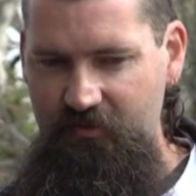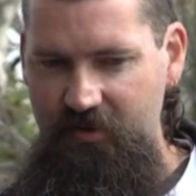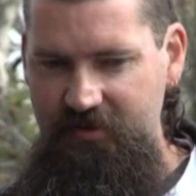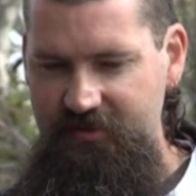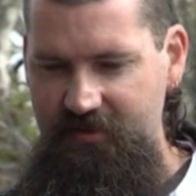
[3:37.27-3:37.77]

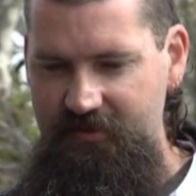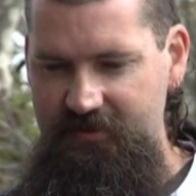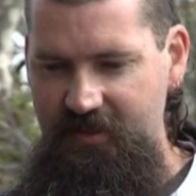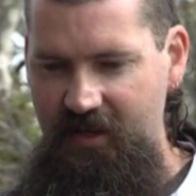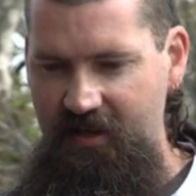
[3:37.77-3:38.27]
over east that's
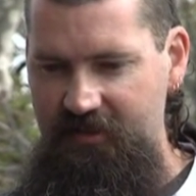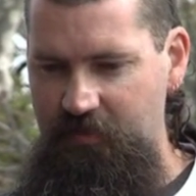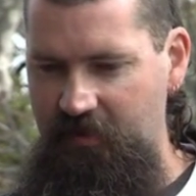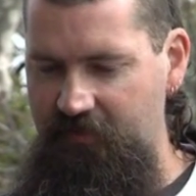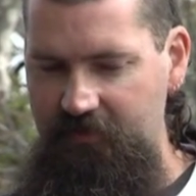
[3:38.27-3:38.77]

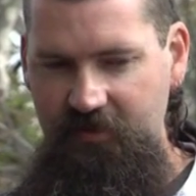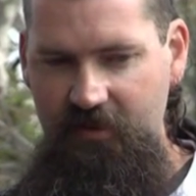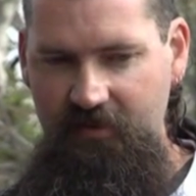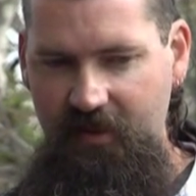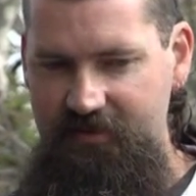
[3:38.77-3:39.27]
spent
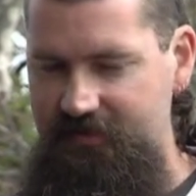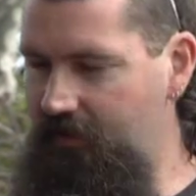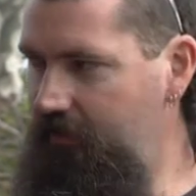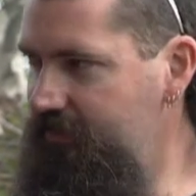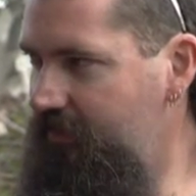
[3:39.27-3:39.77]

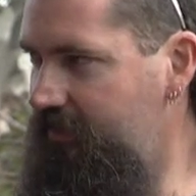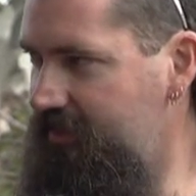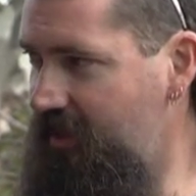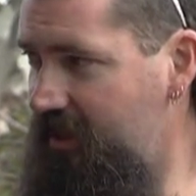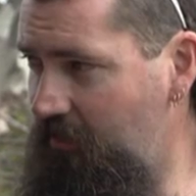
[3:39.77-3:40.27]
$15,000 on
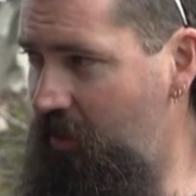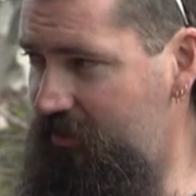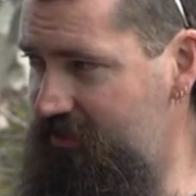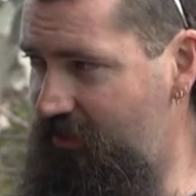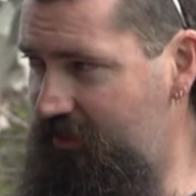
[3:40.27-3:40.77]
his Hunter
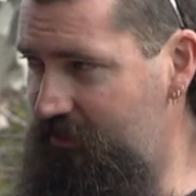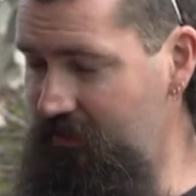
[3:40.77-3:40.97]
motorcycle.